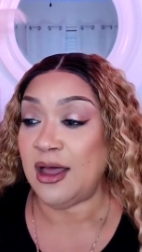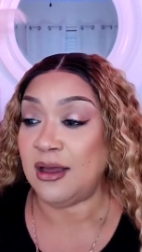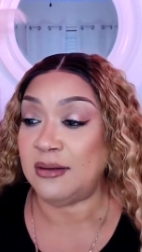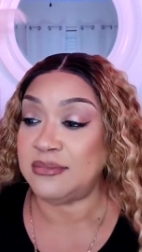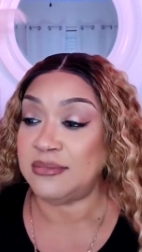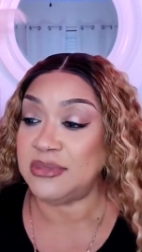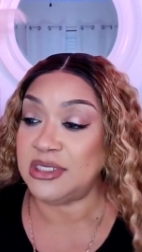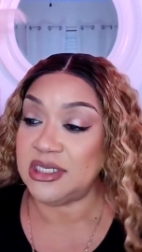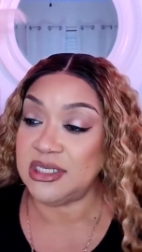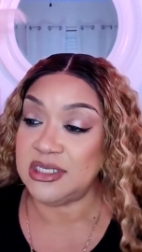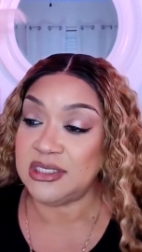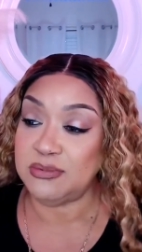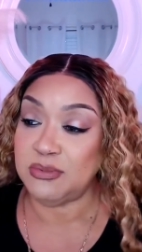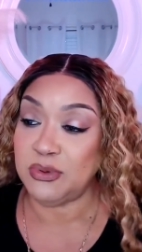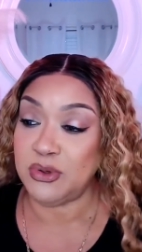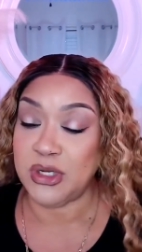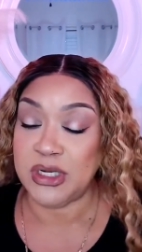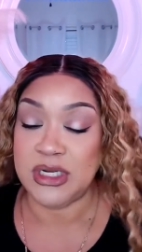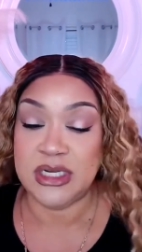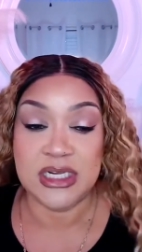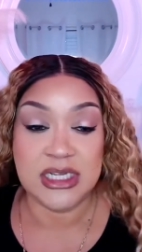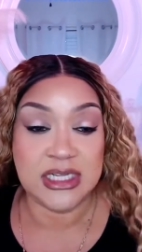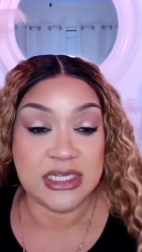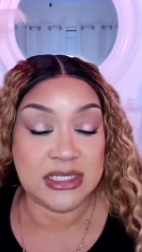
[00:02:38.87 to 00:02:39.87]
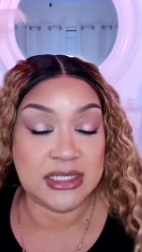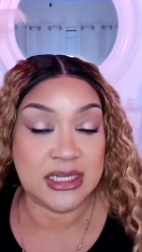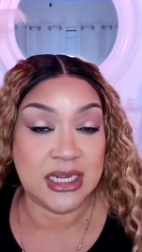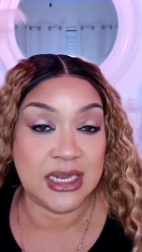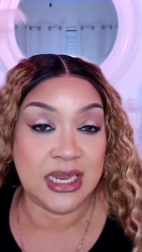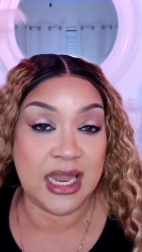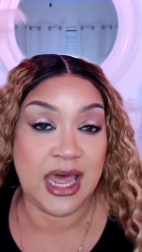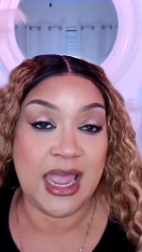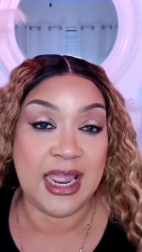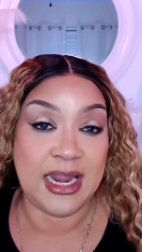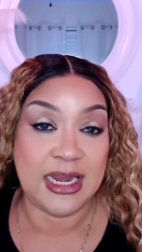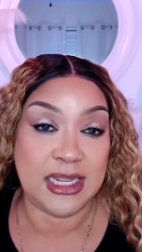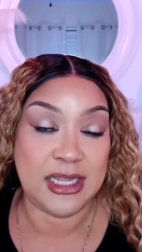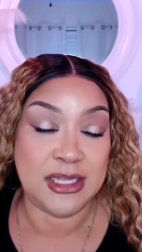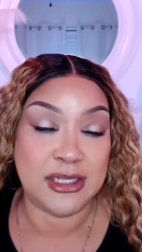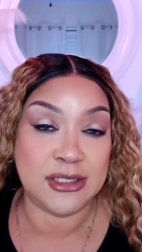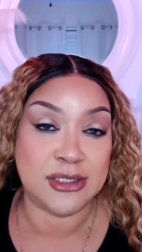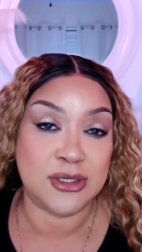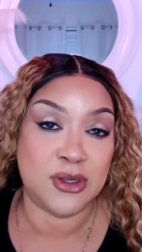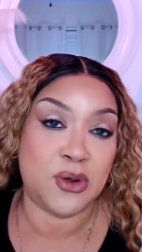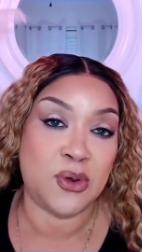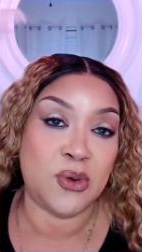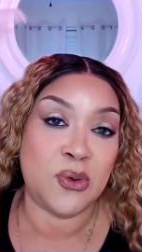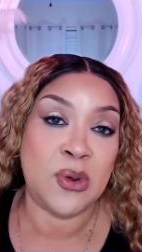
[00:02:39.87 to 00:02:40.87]
Just pretty decent lighting.
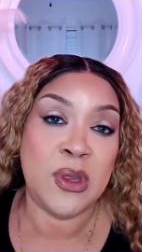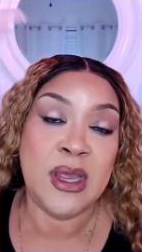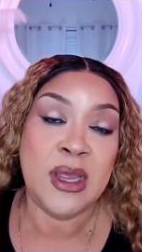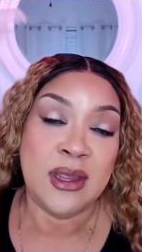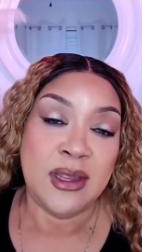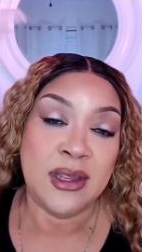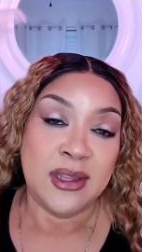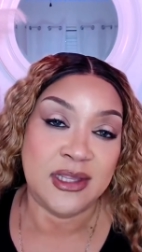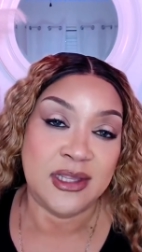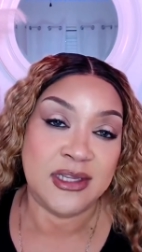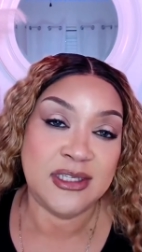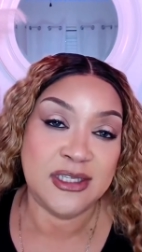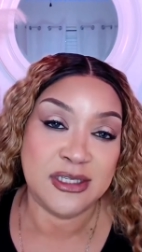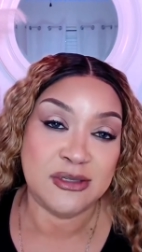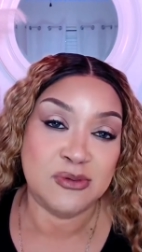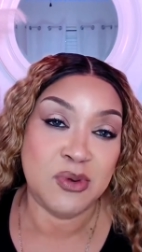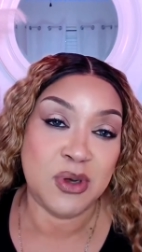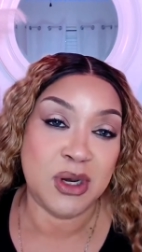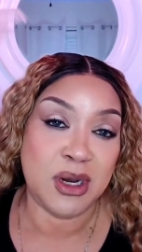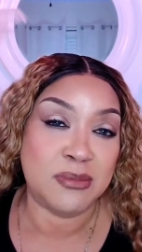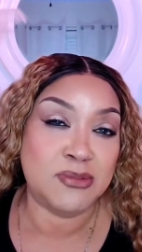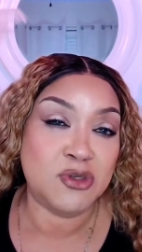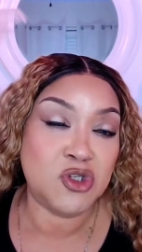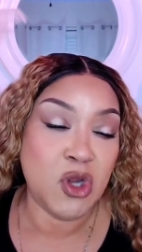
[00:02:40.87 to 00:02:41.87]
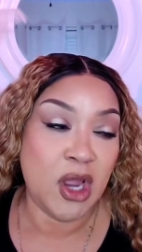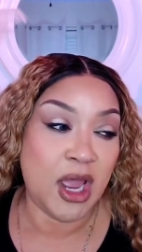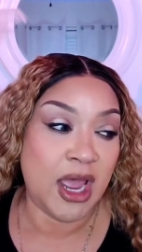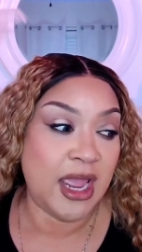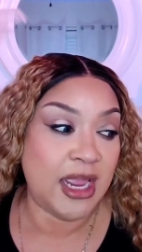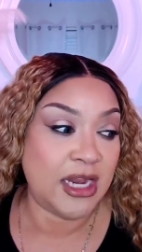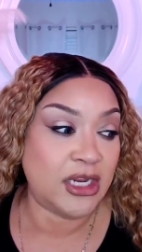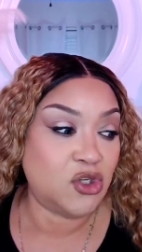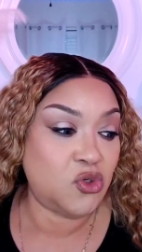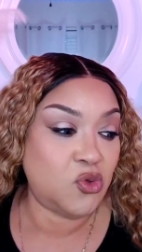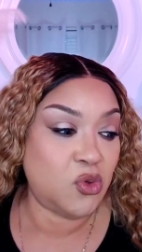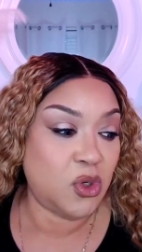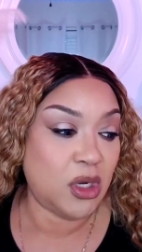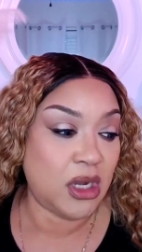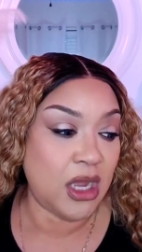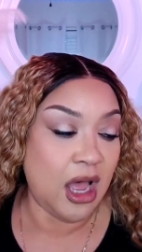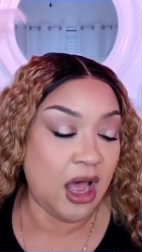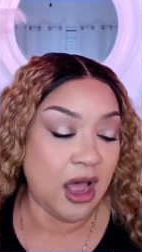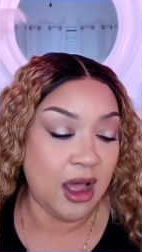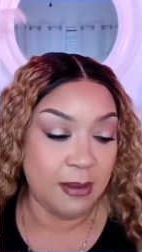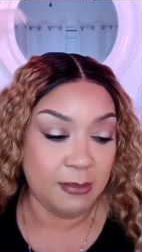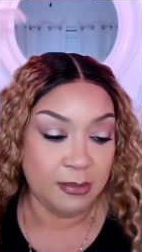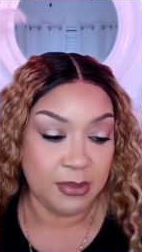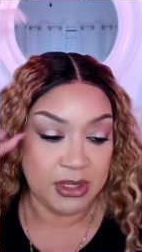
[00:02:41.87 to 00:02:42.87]
So this is what I'm trying to
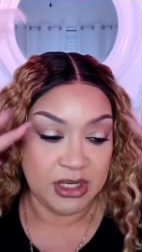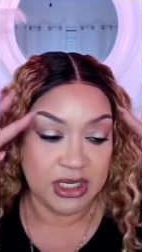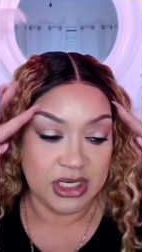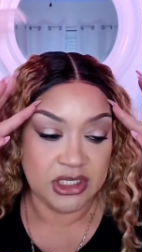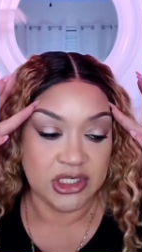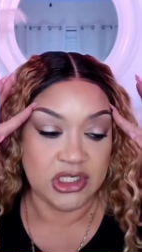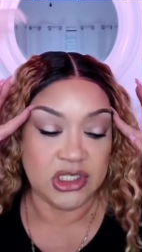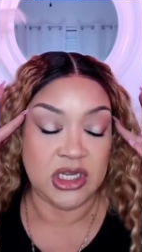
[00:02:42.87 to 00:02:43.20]
accomplish.